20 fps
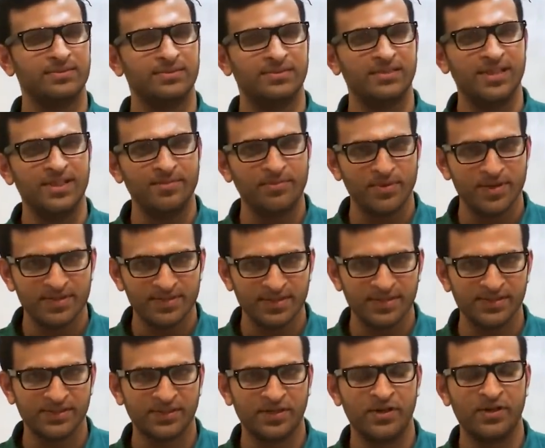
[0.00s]
deeper into the
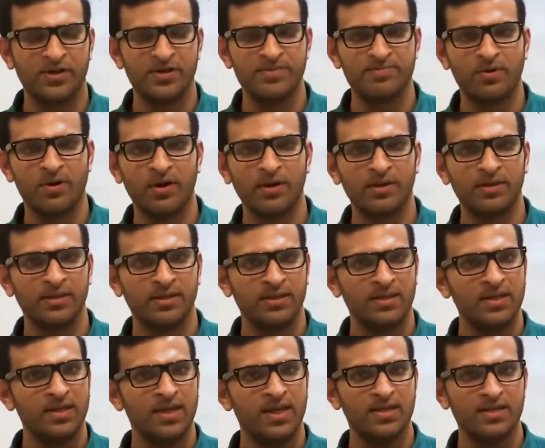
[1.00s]
security part
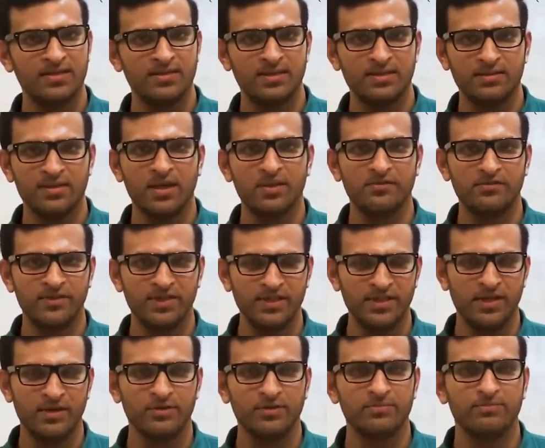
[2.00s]
in another
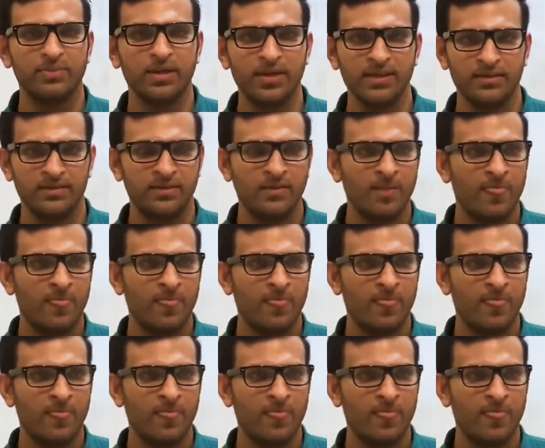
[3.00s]
video. But